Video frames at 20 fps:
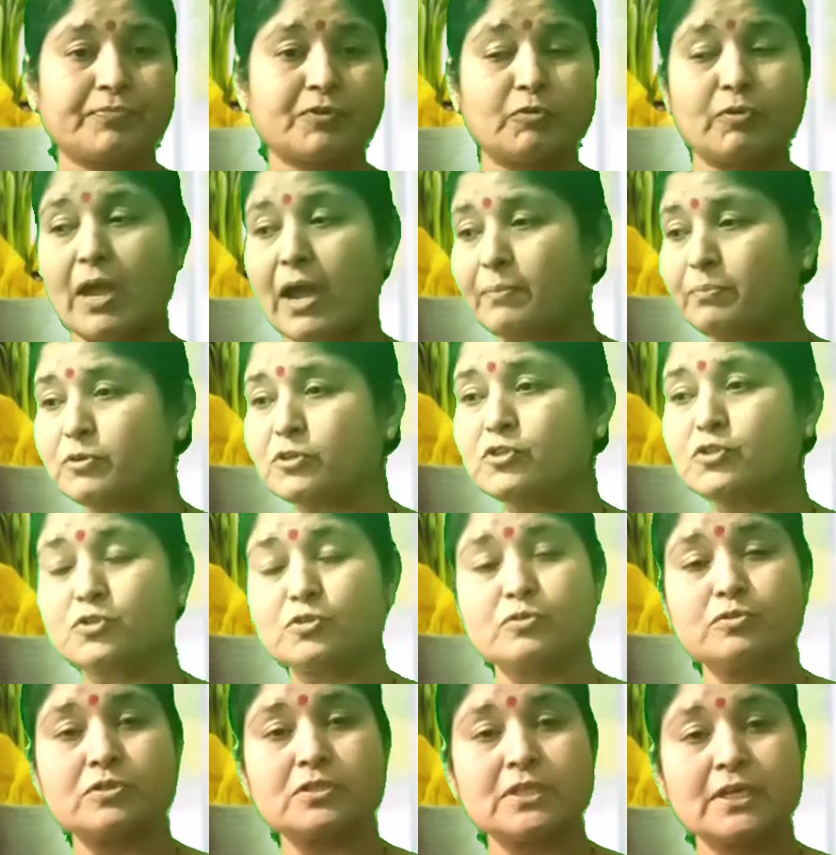We have to
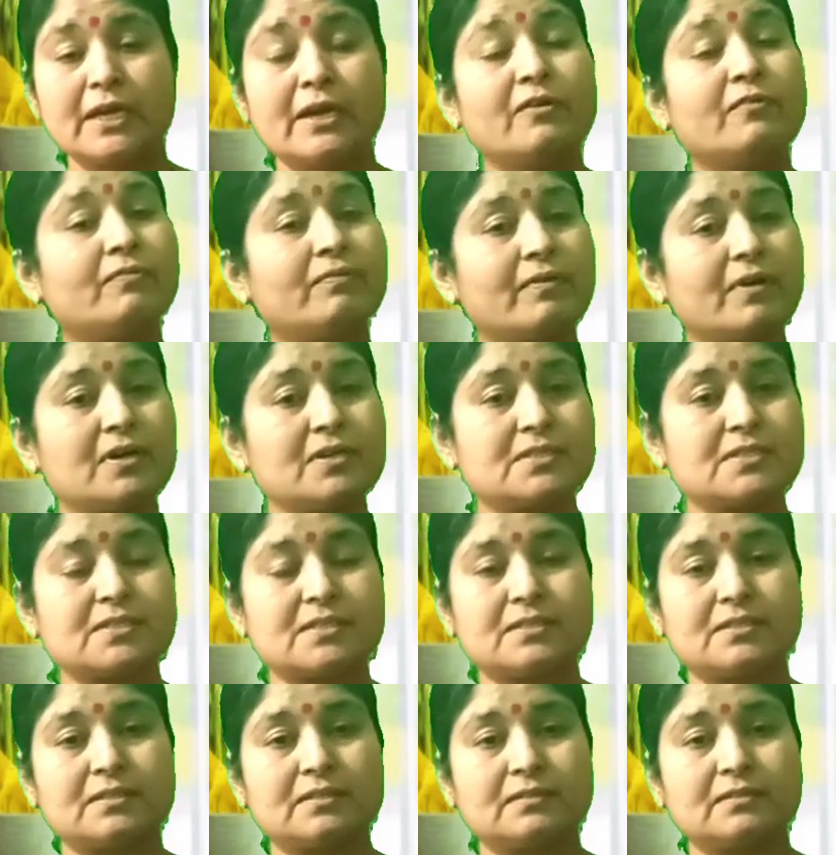choose
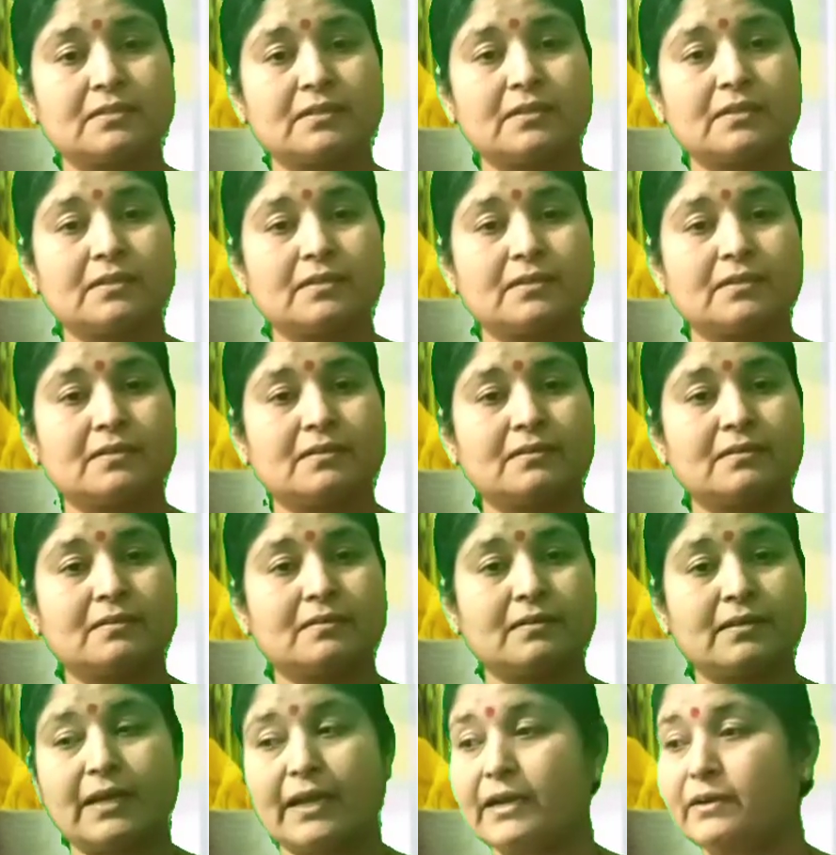first
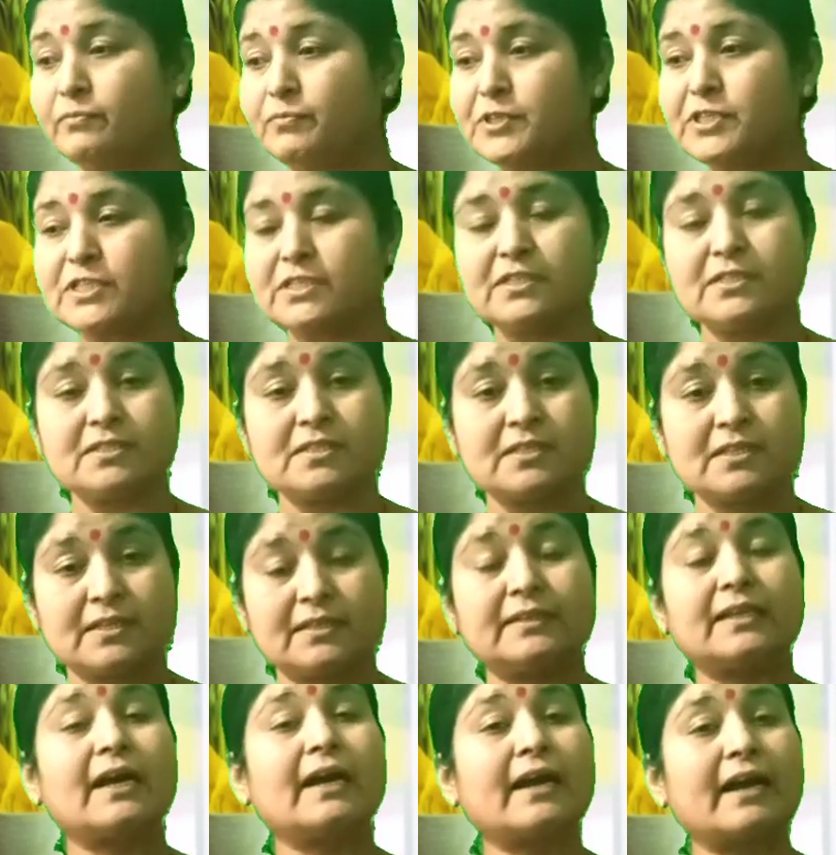and which is
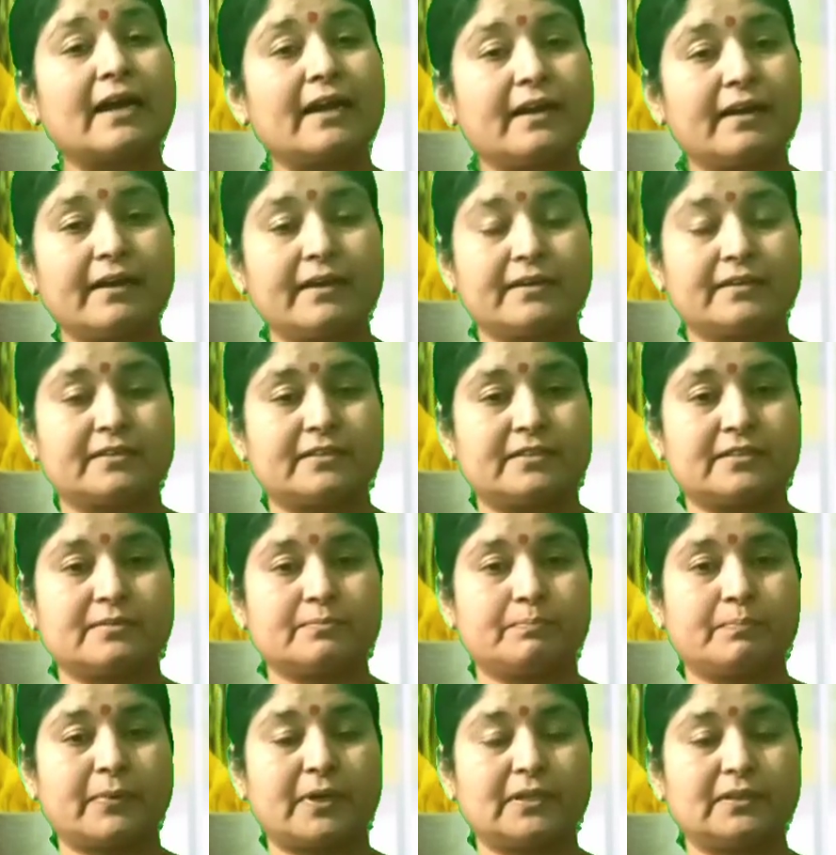the correct
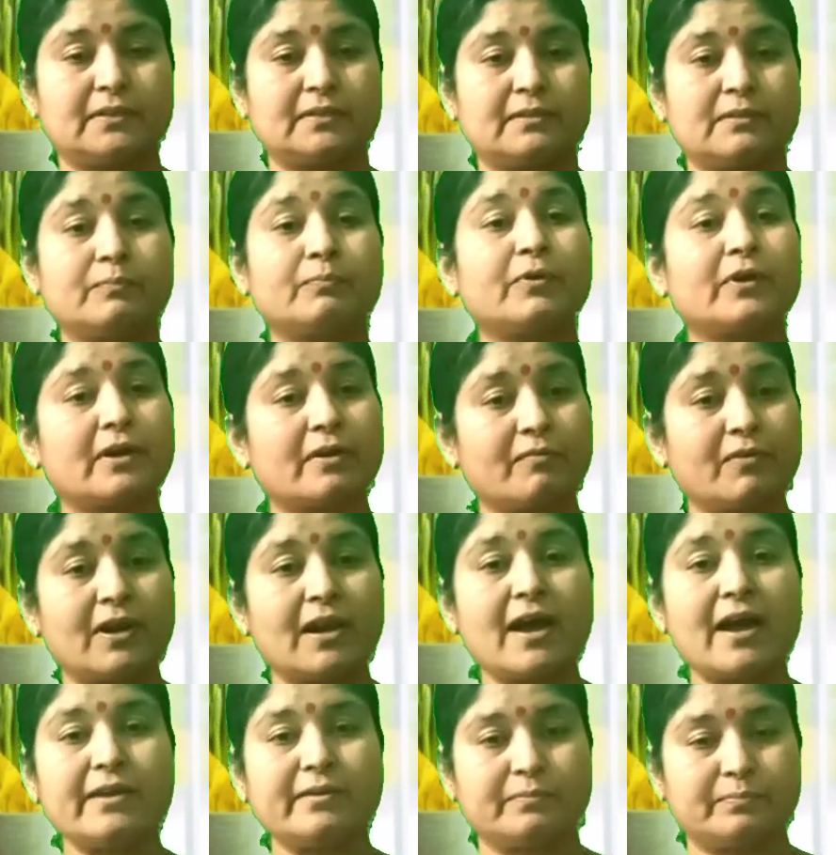path for our
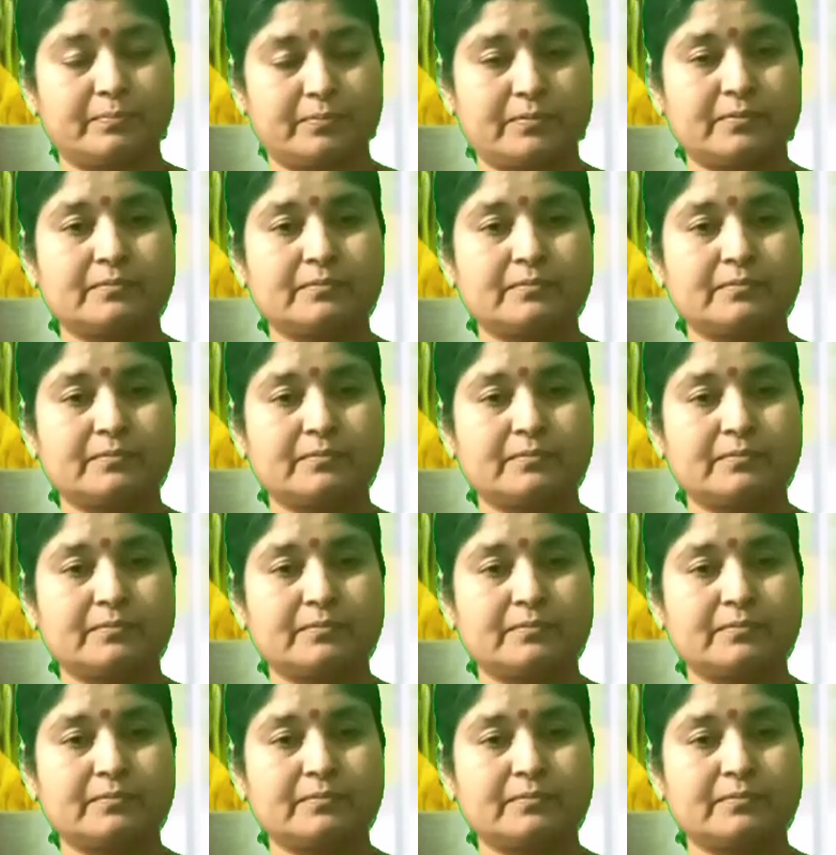life.